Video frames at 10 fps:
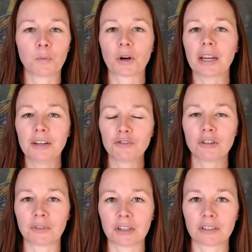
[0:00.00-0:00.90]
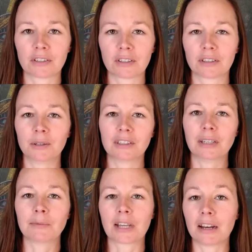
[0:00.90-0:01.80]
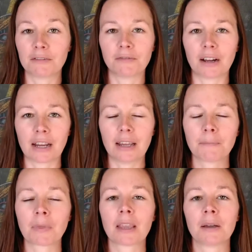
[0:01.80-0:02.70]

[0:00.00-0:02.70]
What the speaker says: We're introverts, so it seems kind of funny,